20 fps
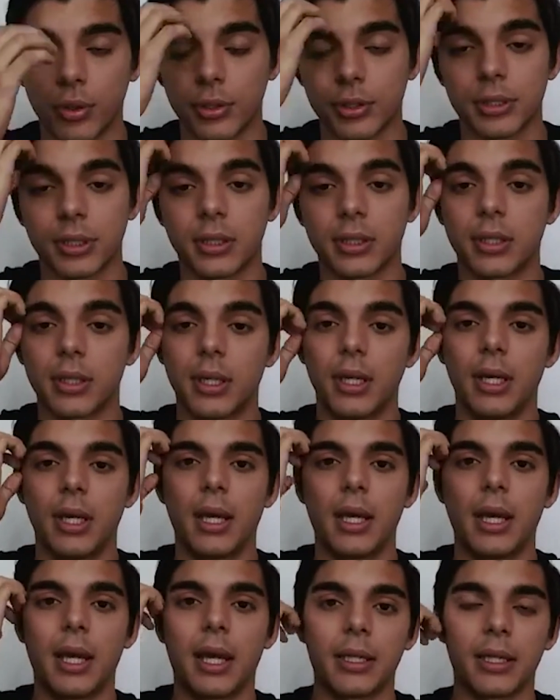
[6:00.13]
person.
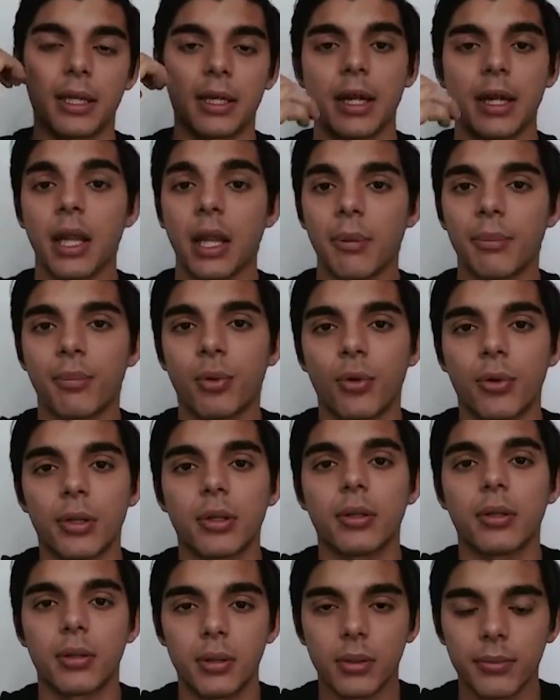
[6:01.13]
And then at that
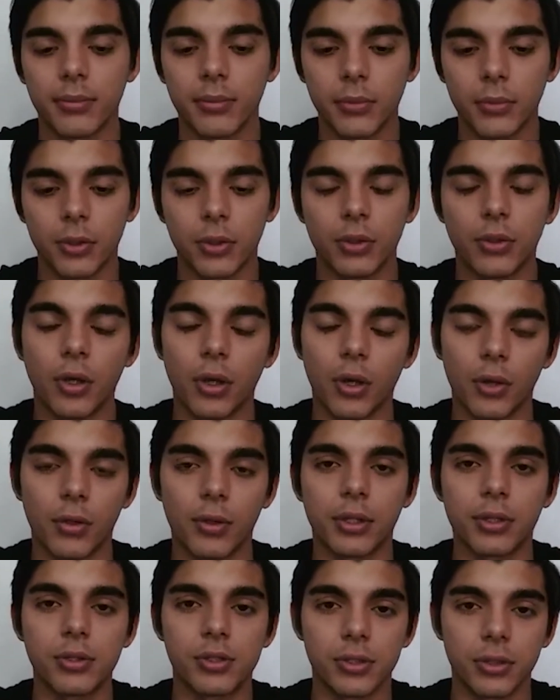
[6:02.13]
point, you
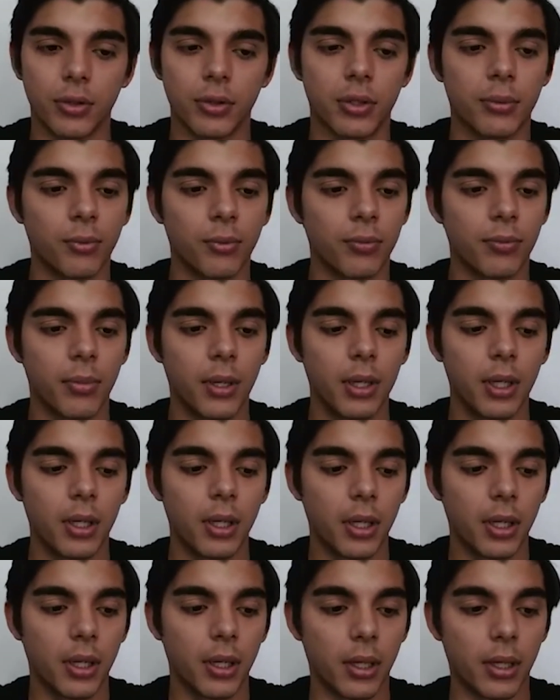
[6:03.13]
go and you show them.
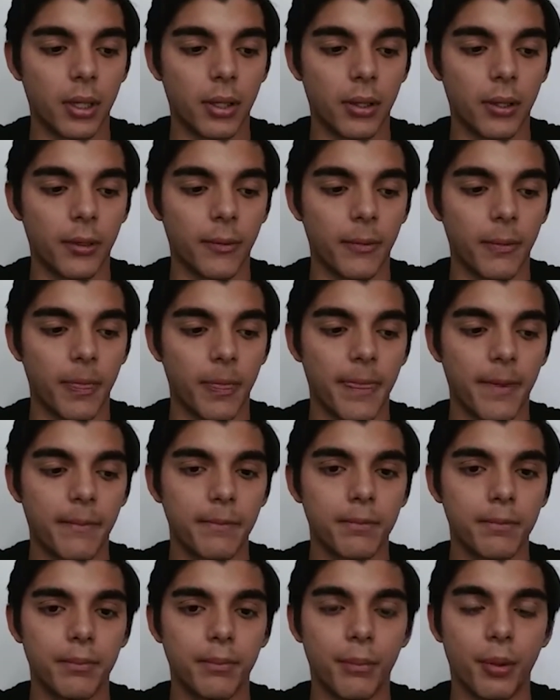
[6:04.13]

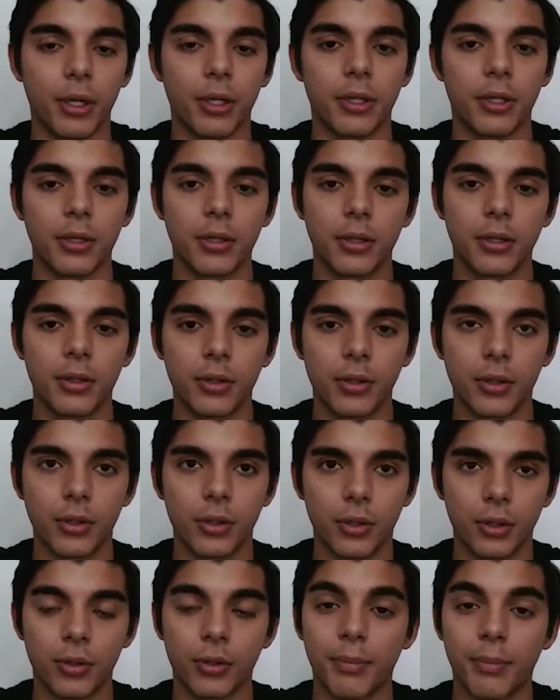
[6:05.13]
But
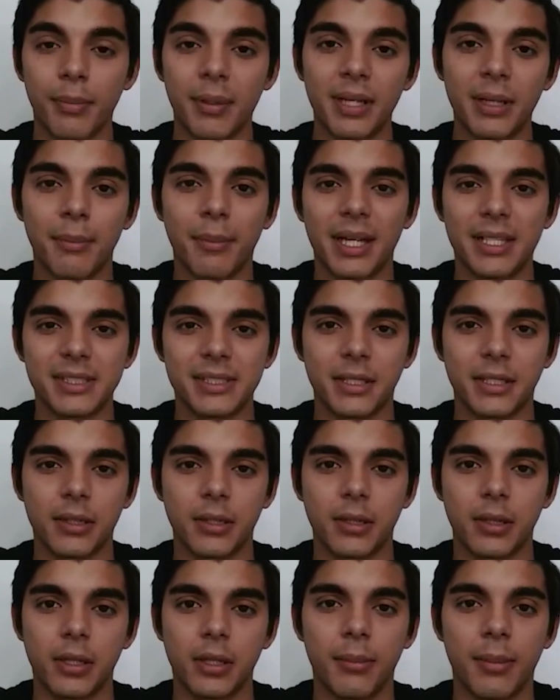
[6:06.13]
you're
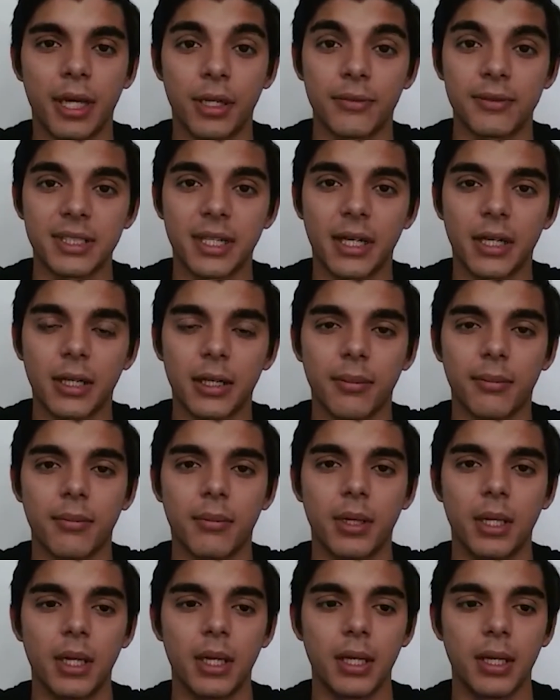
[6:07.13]
minimizing the amount of
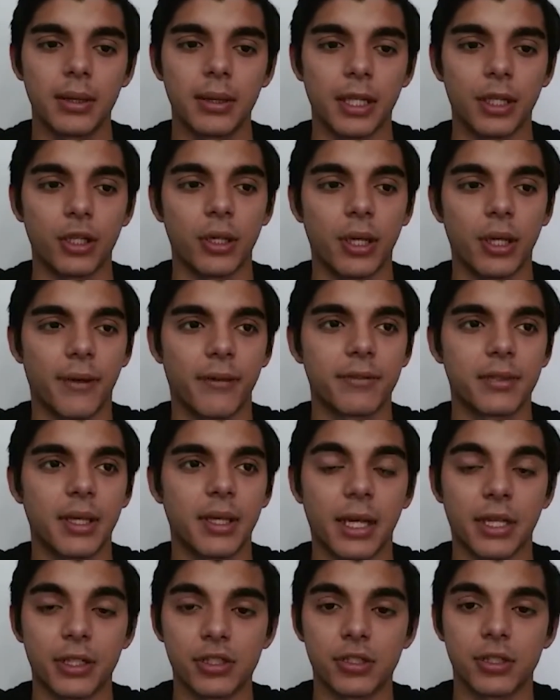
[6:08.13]
time that you have
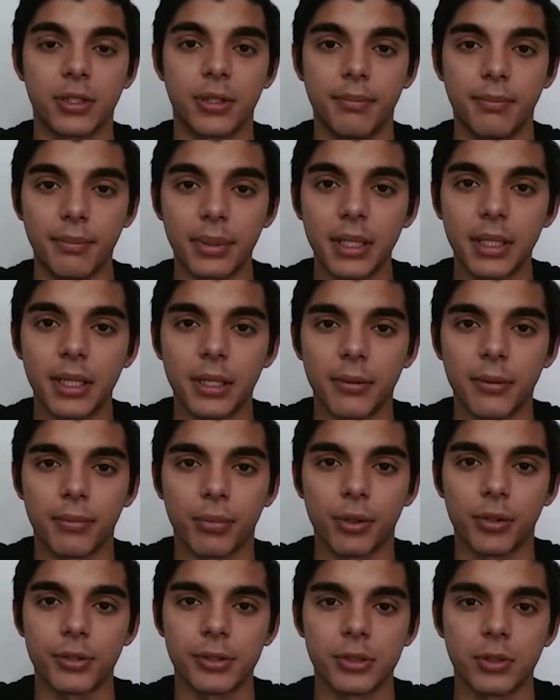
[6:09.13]
to actually be in
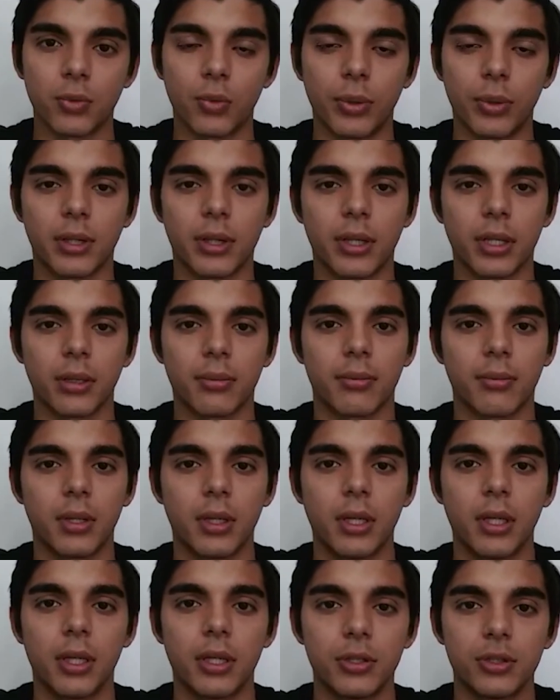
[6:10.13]
person with them
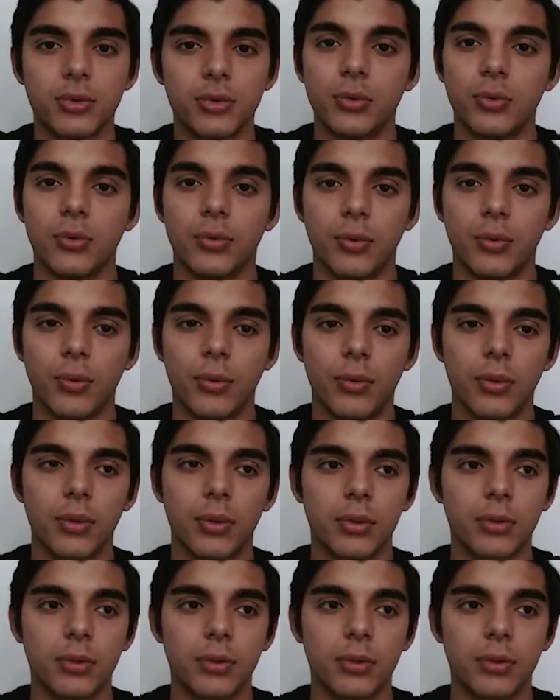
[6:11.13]
to